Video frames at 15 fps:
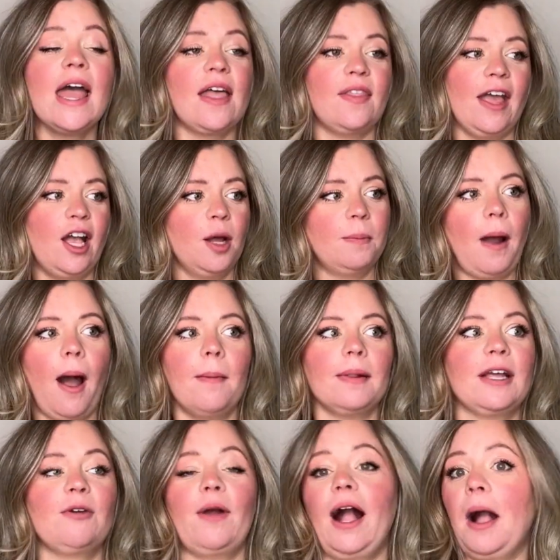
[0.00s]
They could
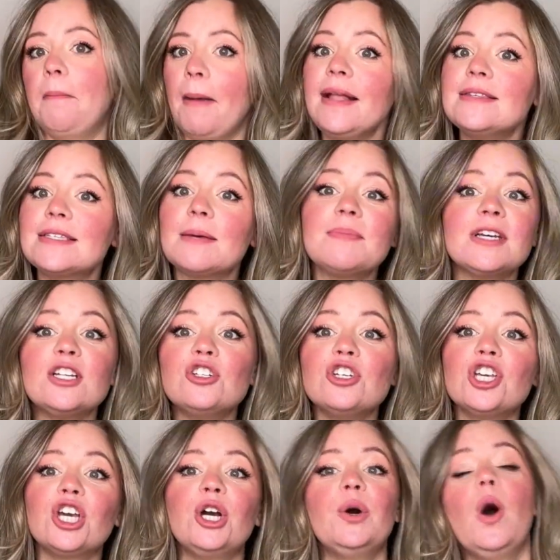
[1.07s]
probably recommend something to
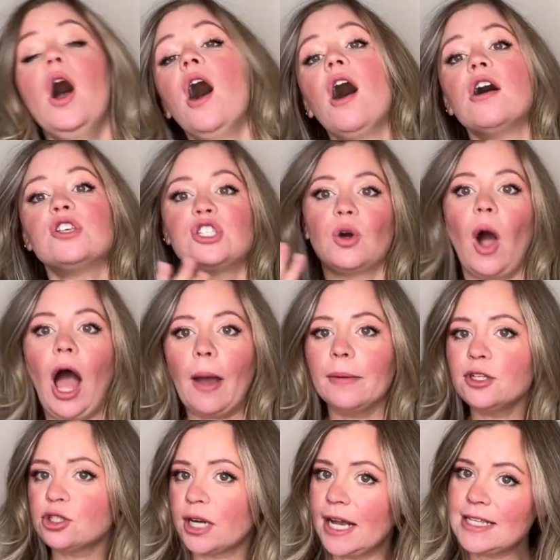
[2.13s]
you. So I would
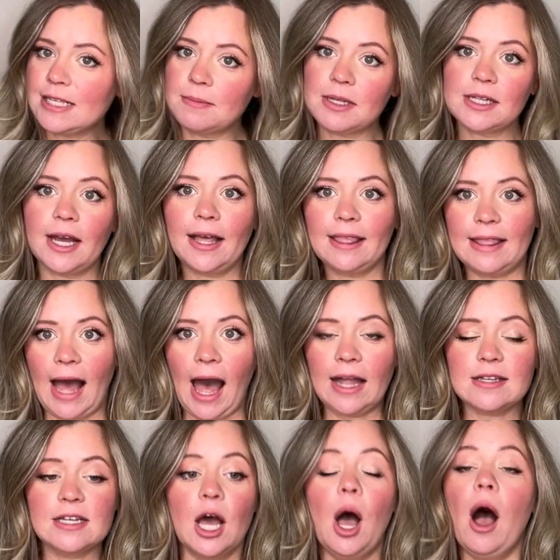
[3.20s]
try something like
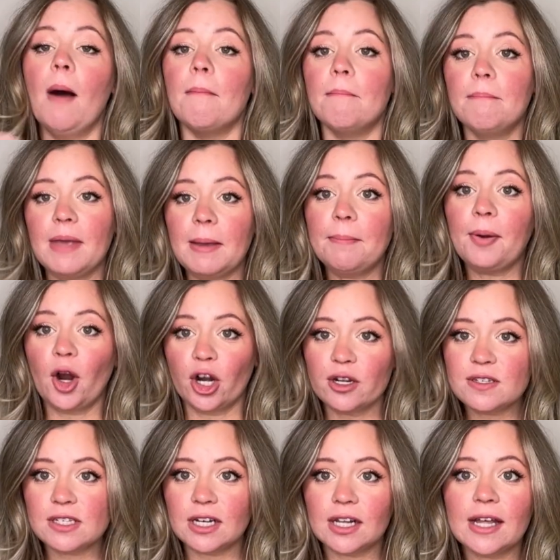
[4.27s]
that. Me
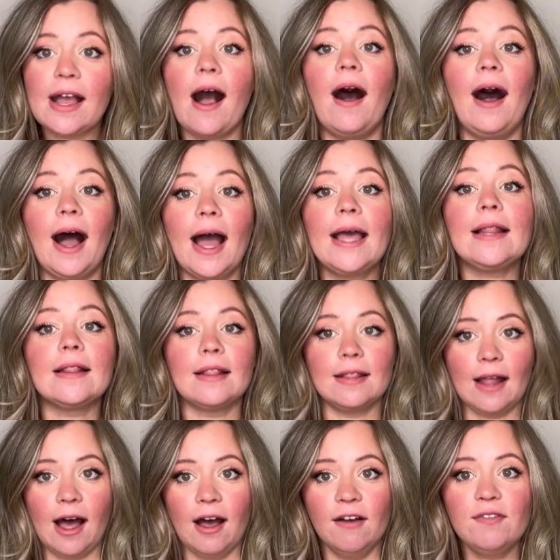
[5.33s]
personally, I
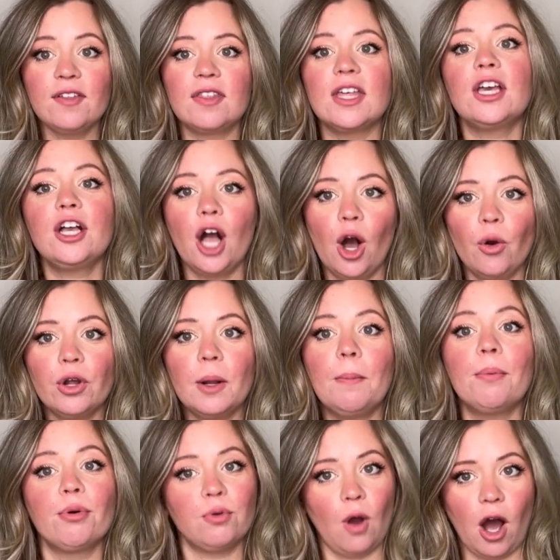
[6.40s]
love the Coda
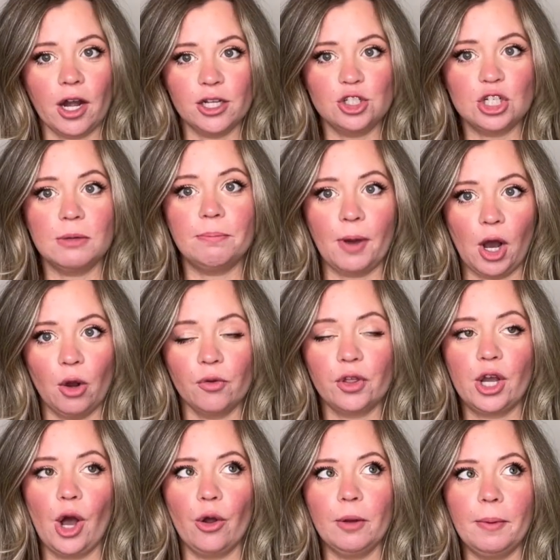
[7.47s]
Prodigy bow. The
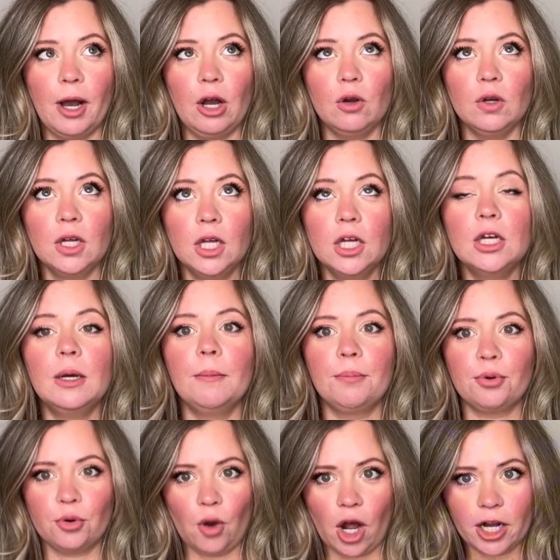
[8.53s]
Coda Bow
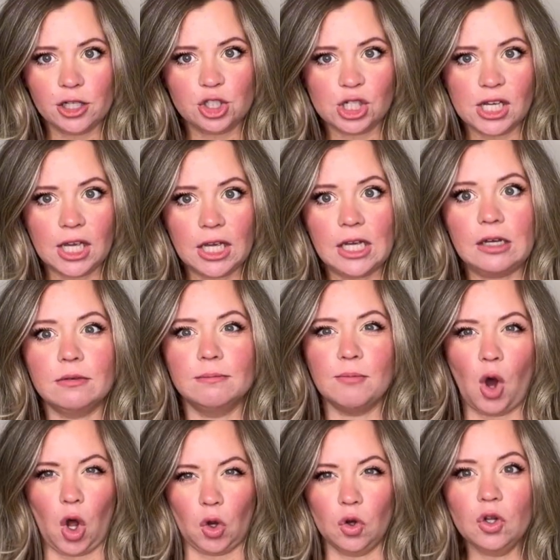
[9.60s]
Prodigy
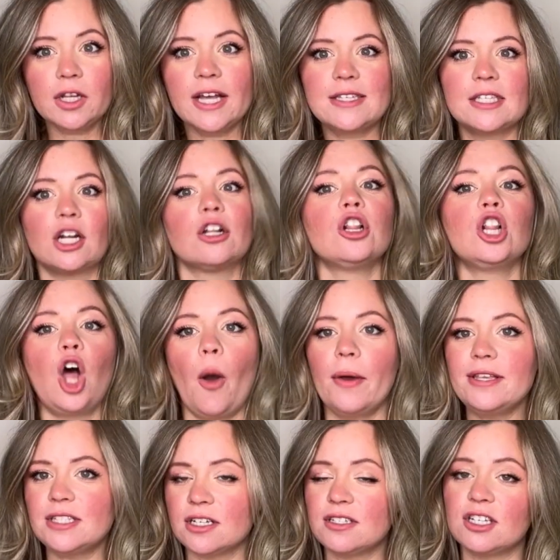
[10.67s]
model. It's their
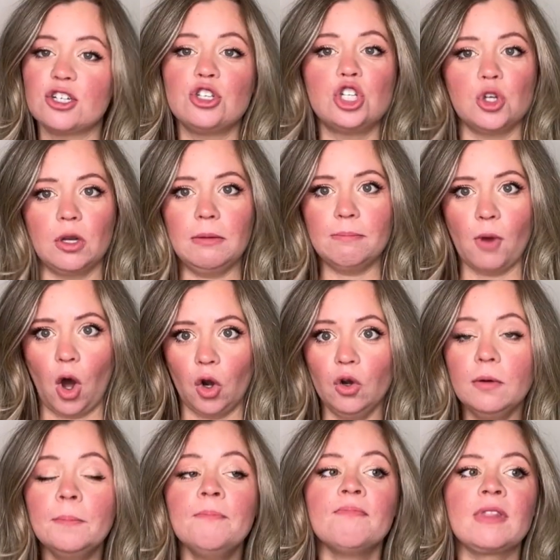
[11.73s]
lowest, it's their student
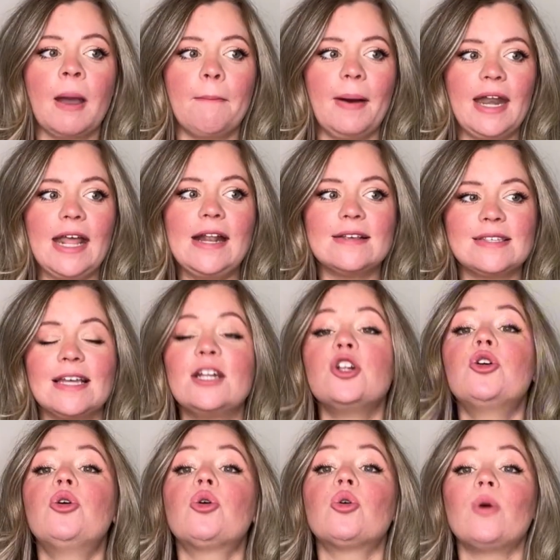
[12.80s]
model, but it is an
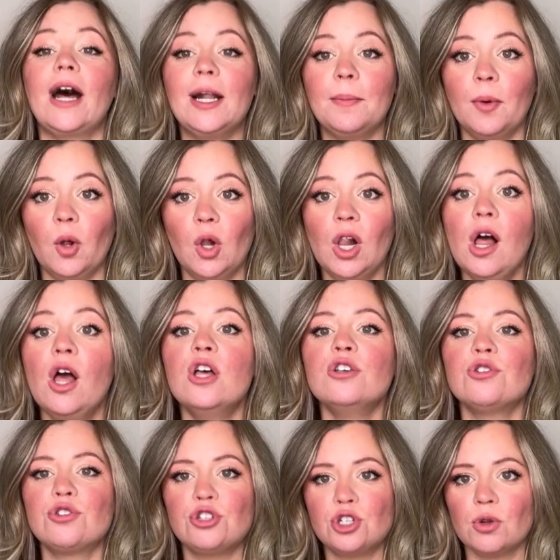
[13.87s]
incredible
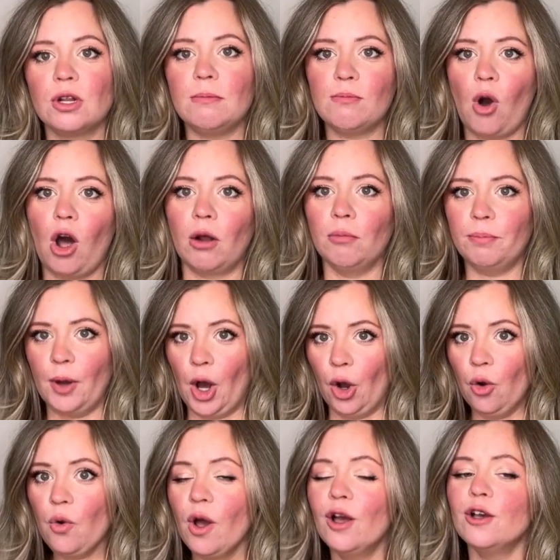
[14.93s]
student model
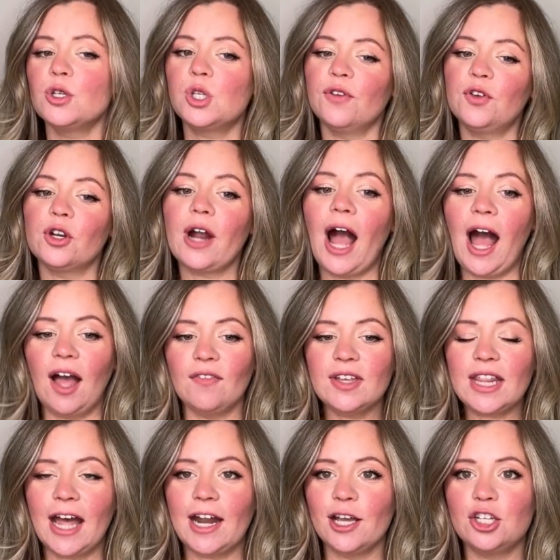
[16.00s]
bow. So if you're having
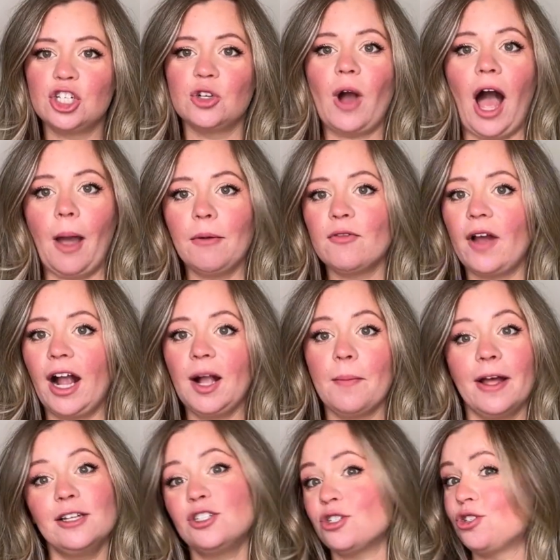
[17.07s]
that issue, I would
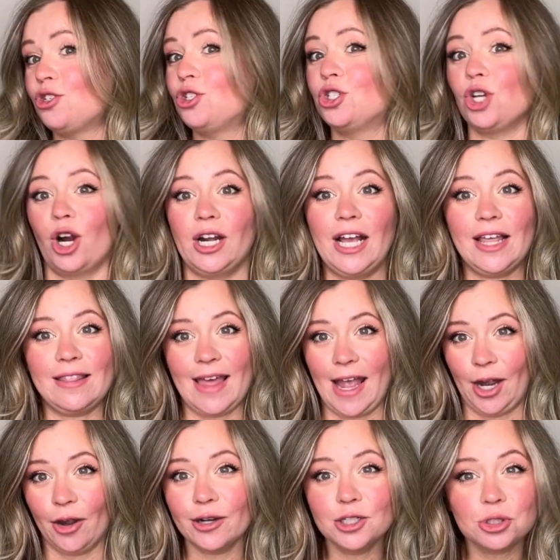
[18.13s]
recommend just starting
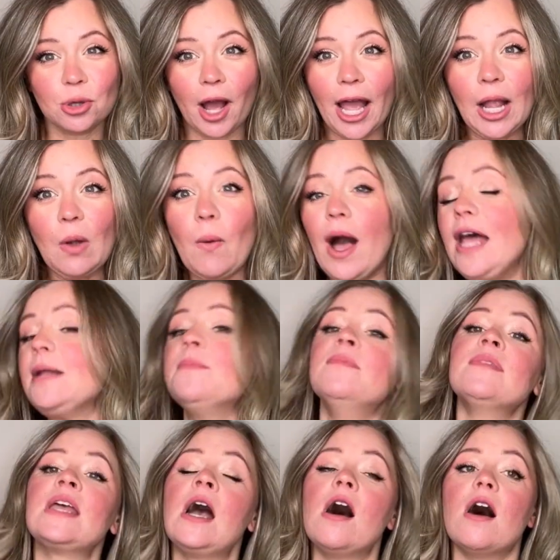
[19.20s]
there and trying
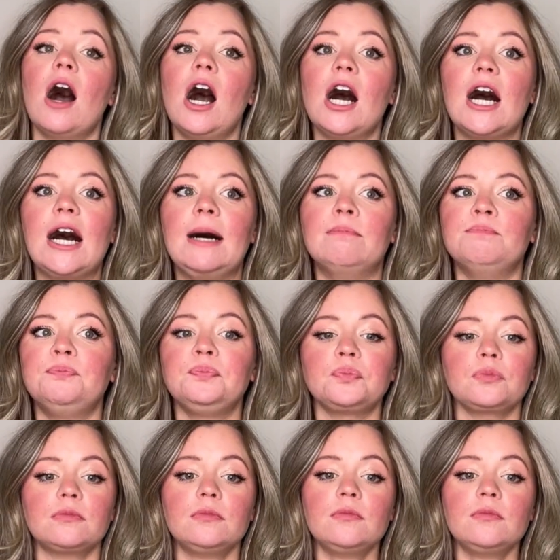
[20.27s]
one.